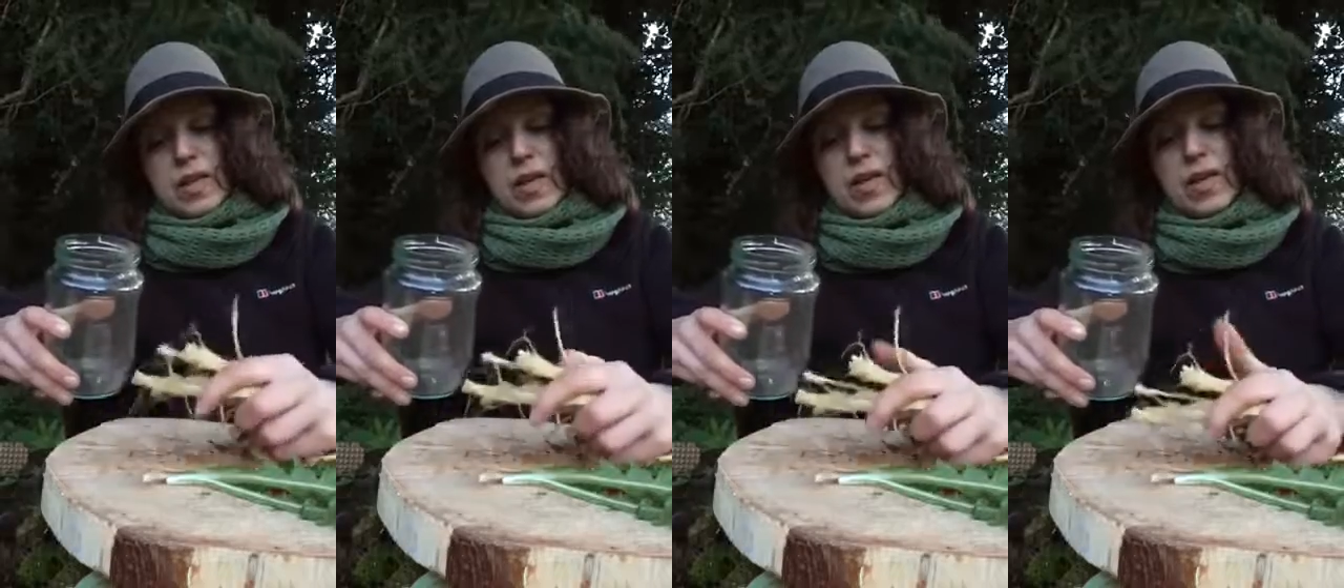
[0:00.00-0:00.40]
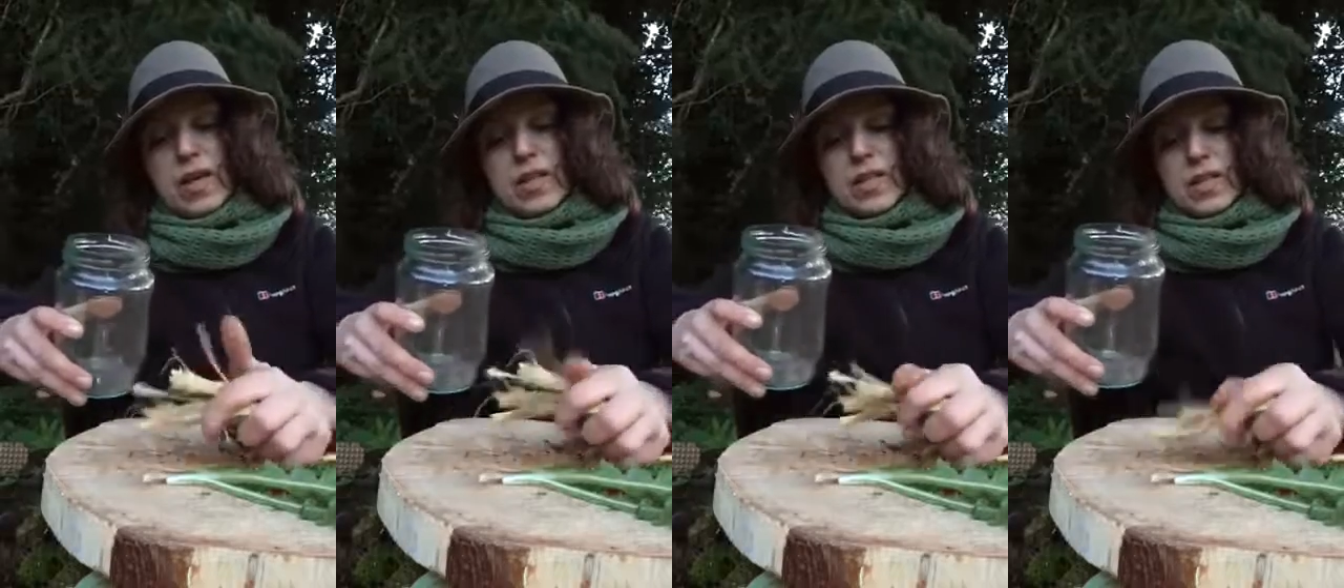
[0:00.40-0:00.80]
and
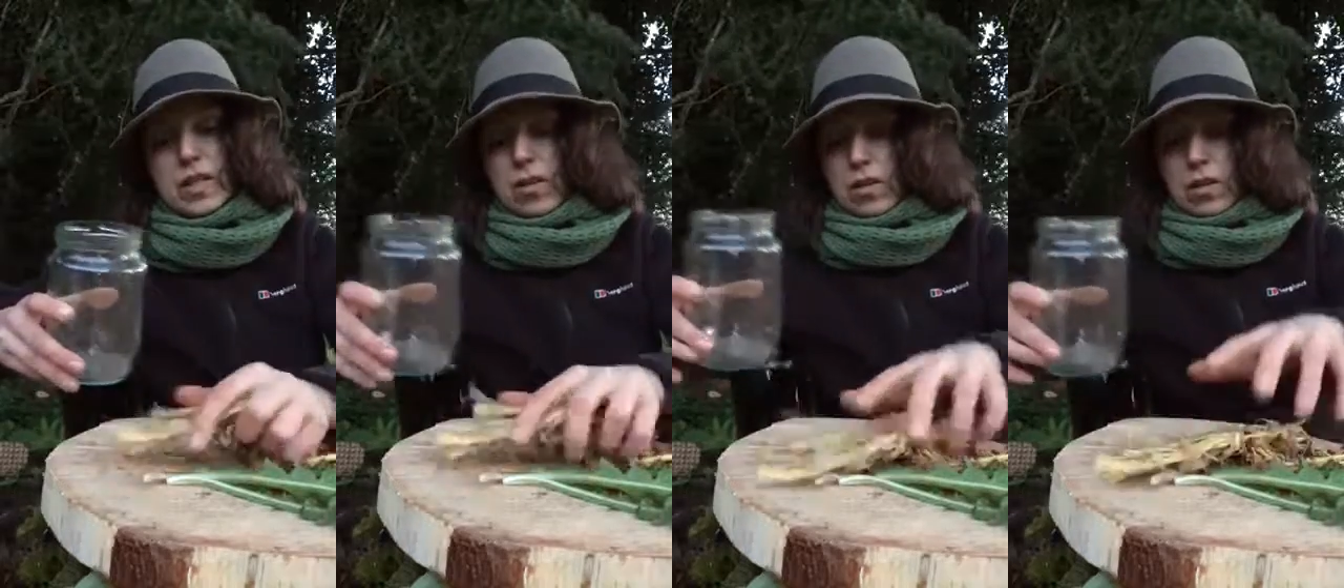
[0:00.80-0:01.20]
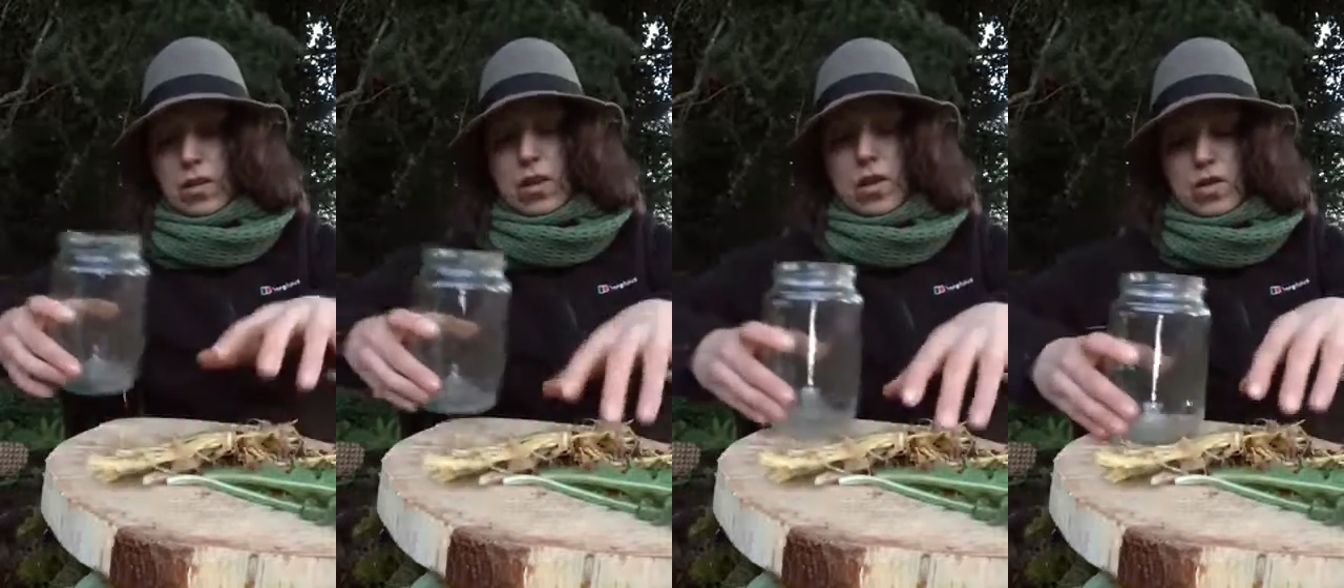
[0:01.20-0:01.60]
cut
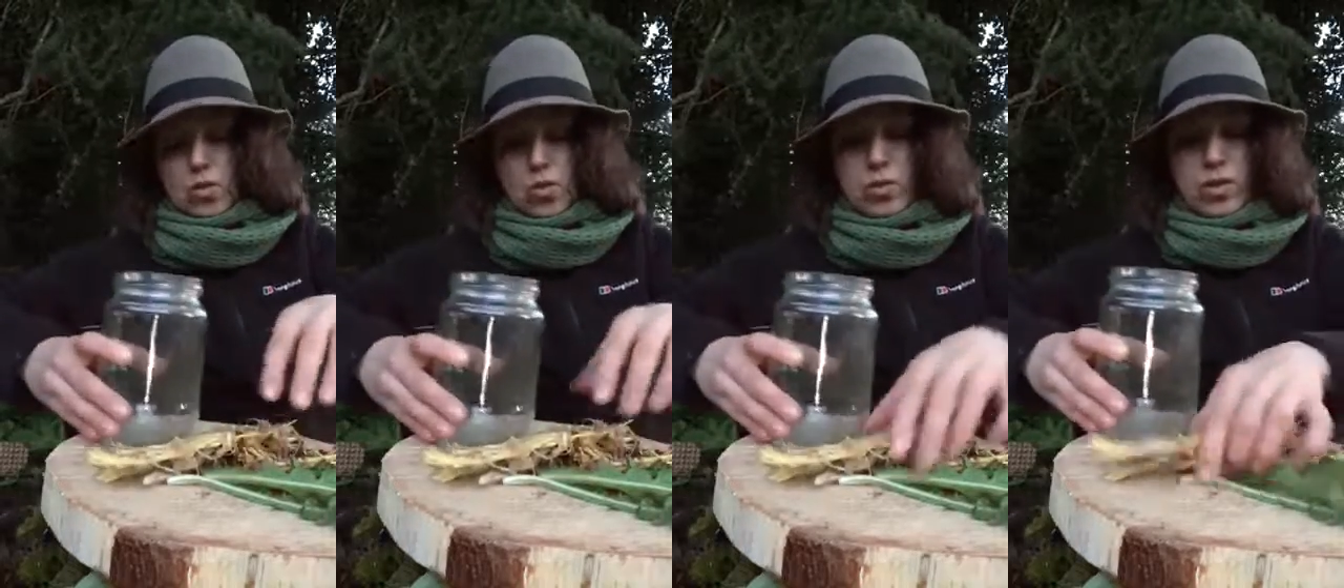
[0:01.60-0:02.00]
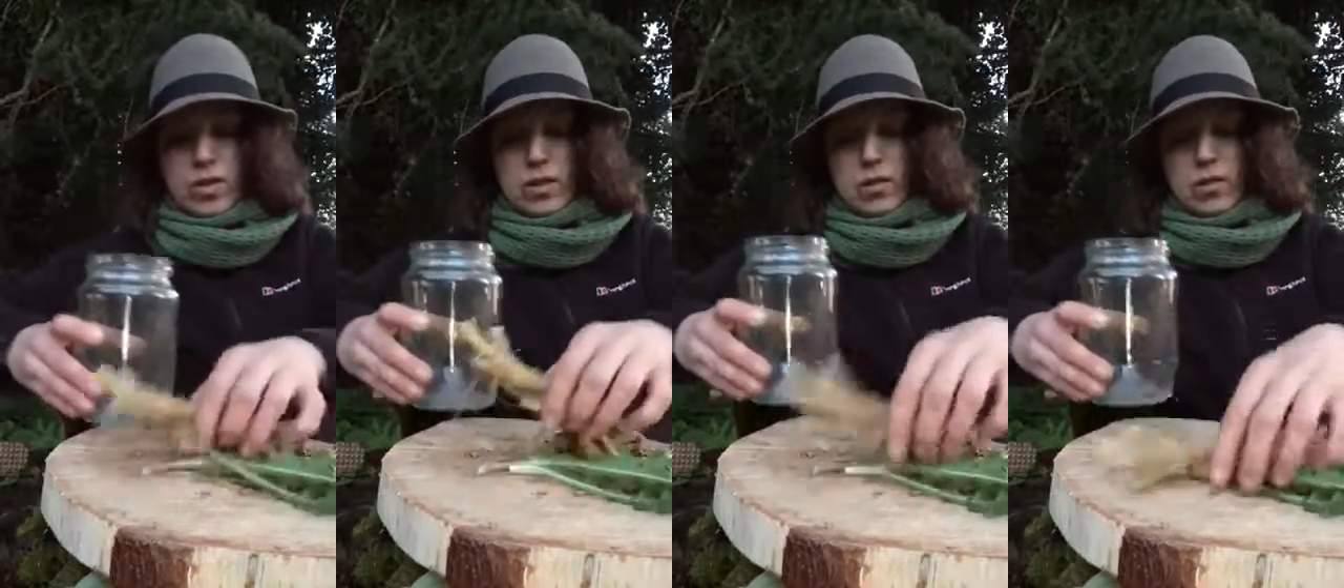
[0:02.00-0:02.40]
roots,